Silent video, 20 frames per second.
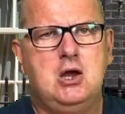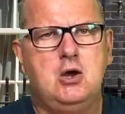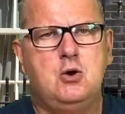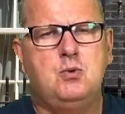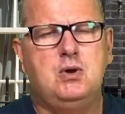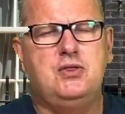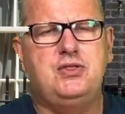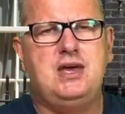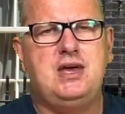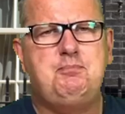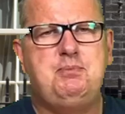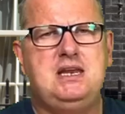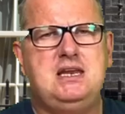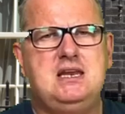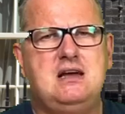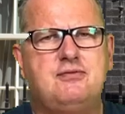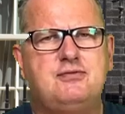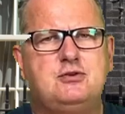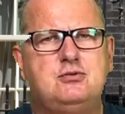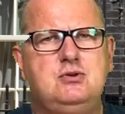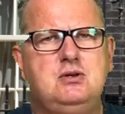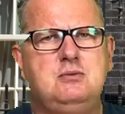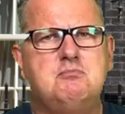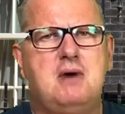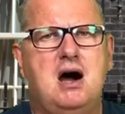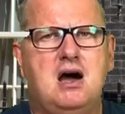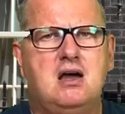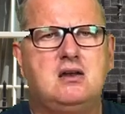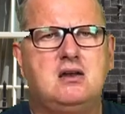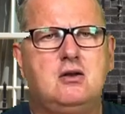Will that be enough to
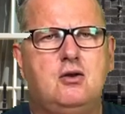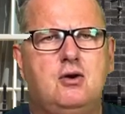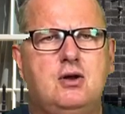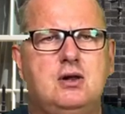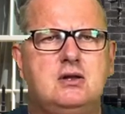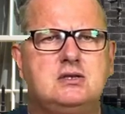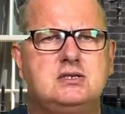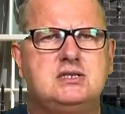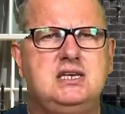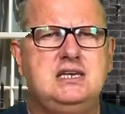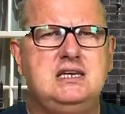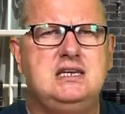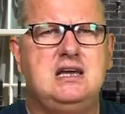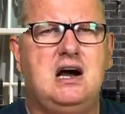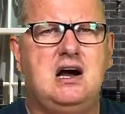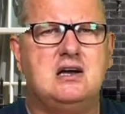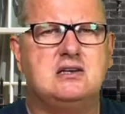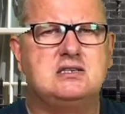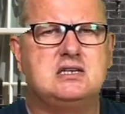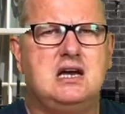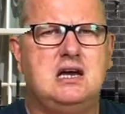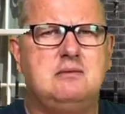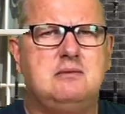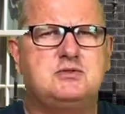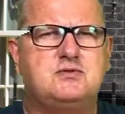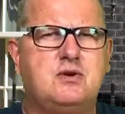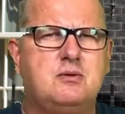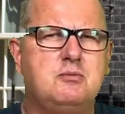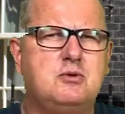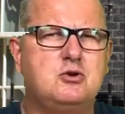demand loyalty in hard times
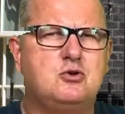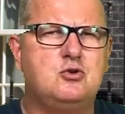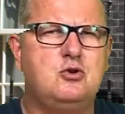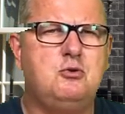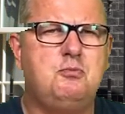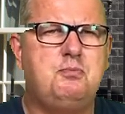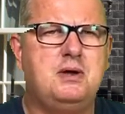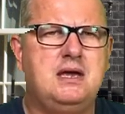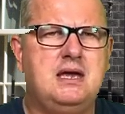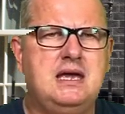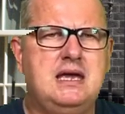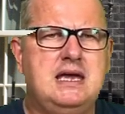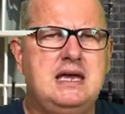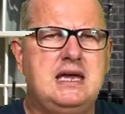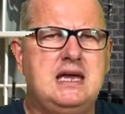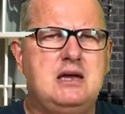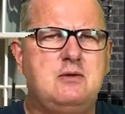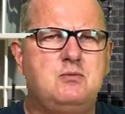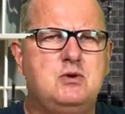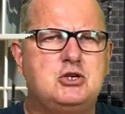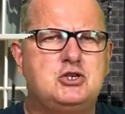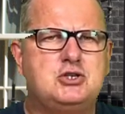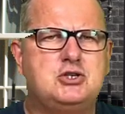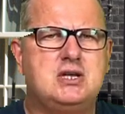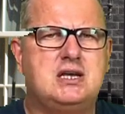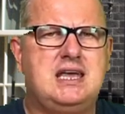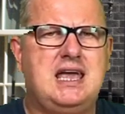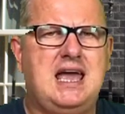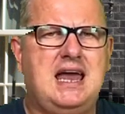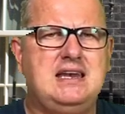from a group in which
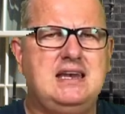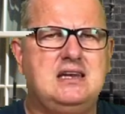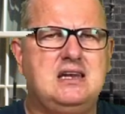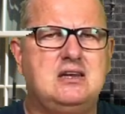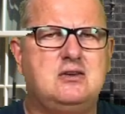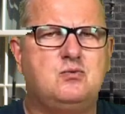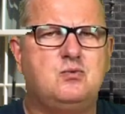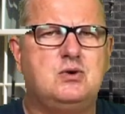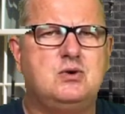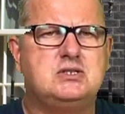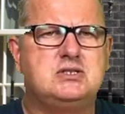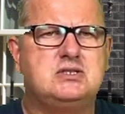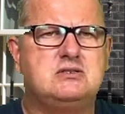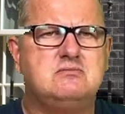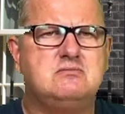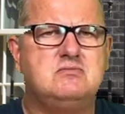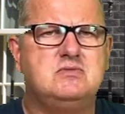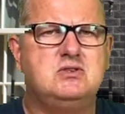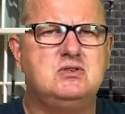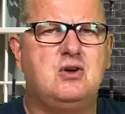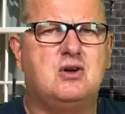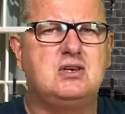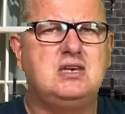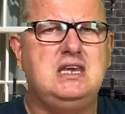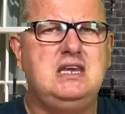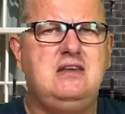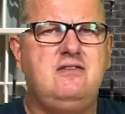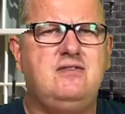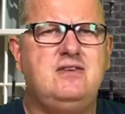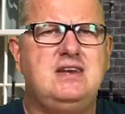the candidate was not
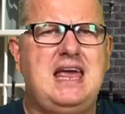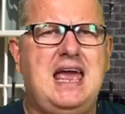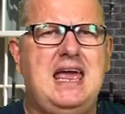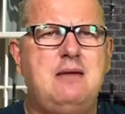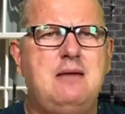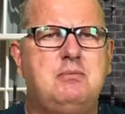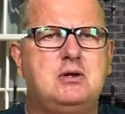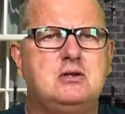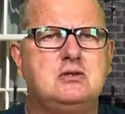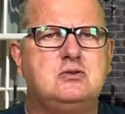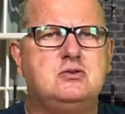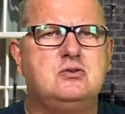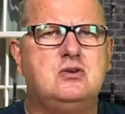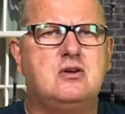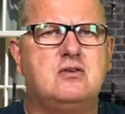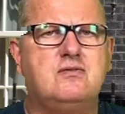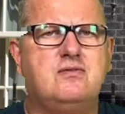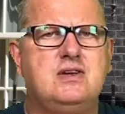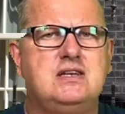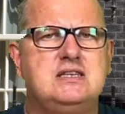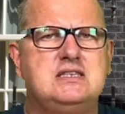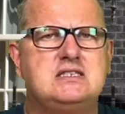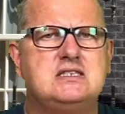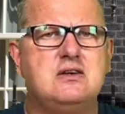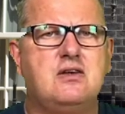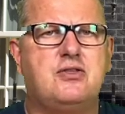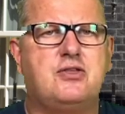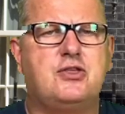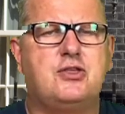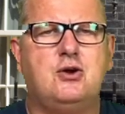even able to convince
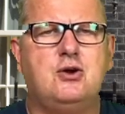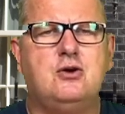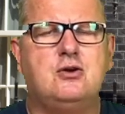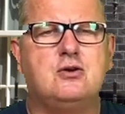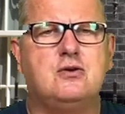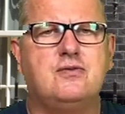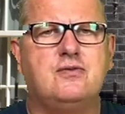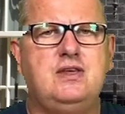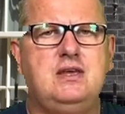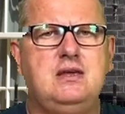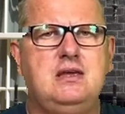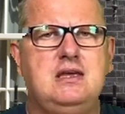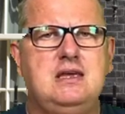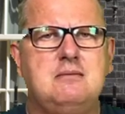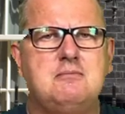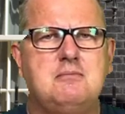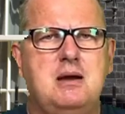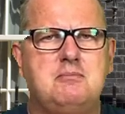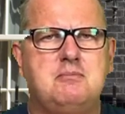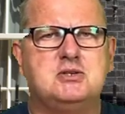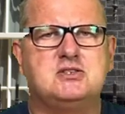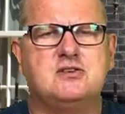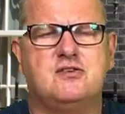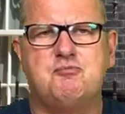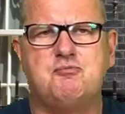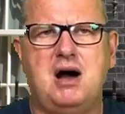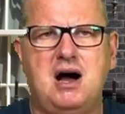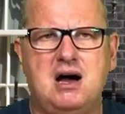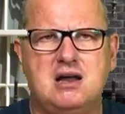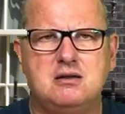a third of the members
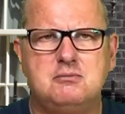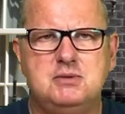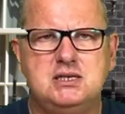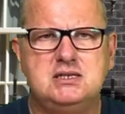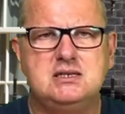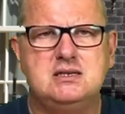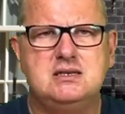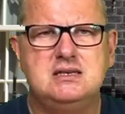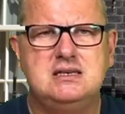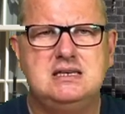of parliament?